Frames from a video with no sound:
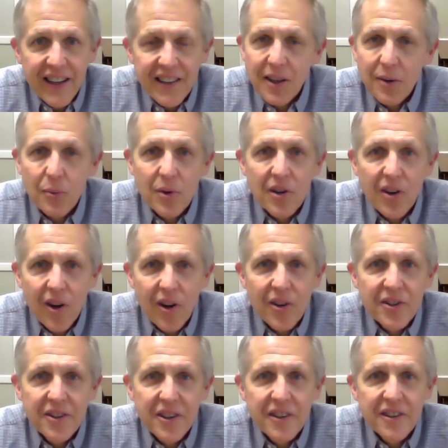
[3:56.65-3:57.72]
that we're
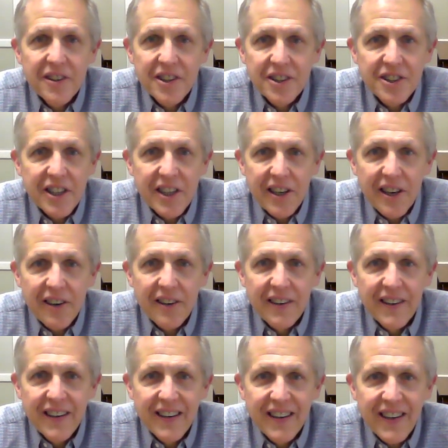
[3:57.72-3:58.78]
called to share.
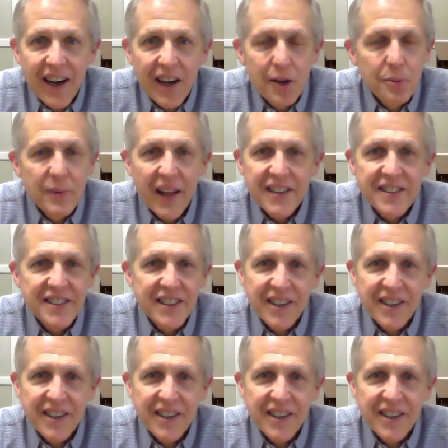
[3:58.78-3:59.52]
I hope that's an